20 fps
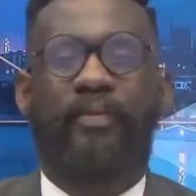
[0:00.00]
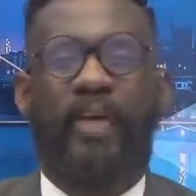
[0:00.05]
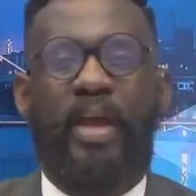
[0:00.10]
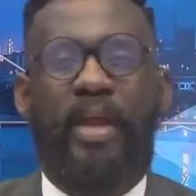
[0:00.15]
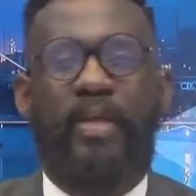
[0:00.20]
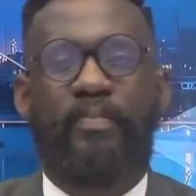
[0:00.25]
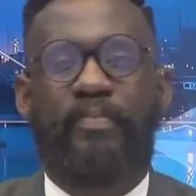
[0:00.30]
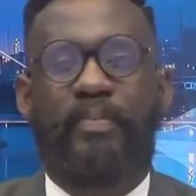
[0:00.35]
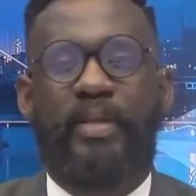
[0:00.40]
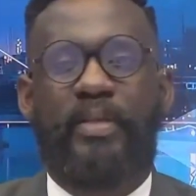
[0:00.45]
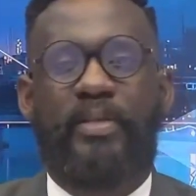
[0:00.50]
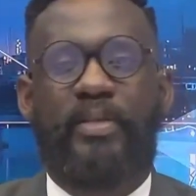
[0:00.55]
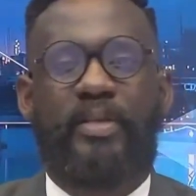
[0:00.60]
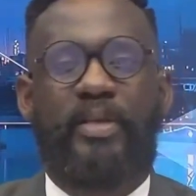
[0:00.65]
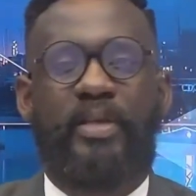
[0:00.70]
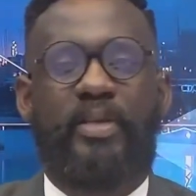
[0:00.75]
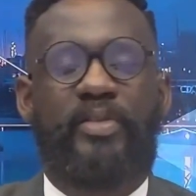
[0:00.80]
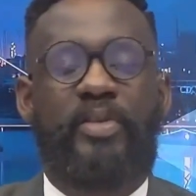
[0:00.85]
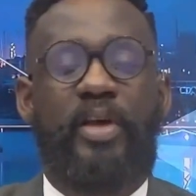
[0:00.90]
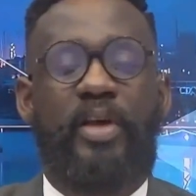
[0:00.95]
development
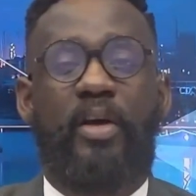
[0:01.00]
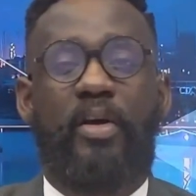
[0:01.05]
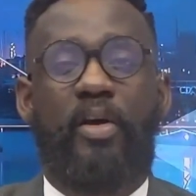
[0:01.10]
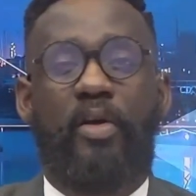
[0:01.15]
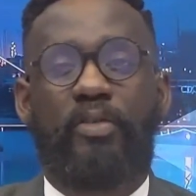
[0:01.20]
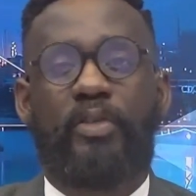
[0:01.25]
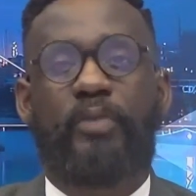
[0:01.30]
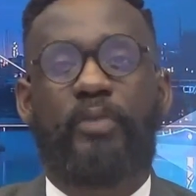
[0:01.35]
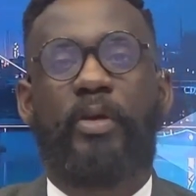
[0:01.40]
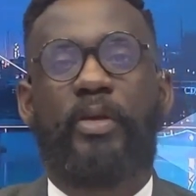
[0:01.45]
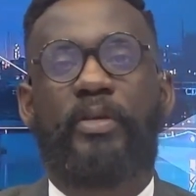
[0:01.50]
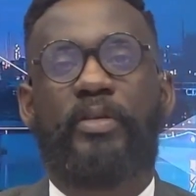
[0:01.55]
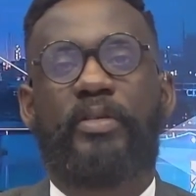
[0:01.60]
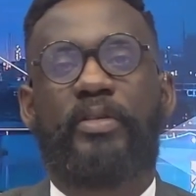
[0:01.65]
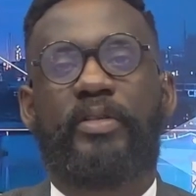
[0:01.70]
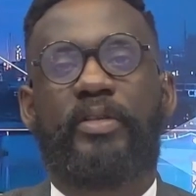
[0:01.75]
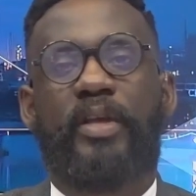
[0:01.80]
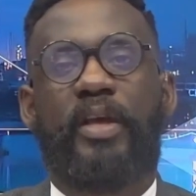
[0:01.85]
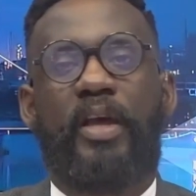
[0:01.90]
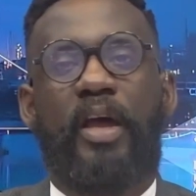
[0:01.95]
is our
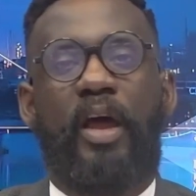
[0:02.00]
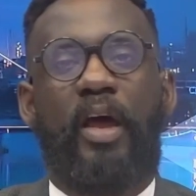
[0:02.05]
correspondent,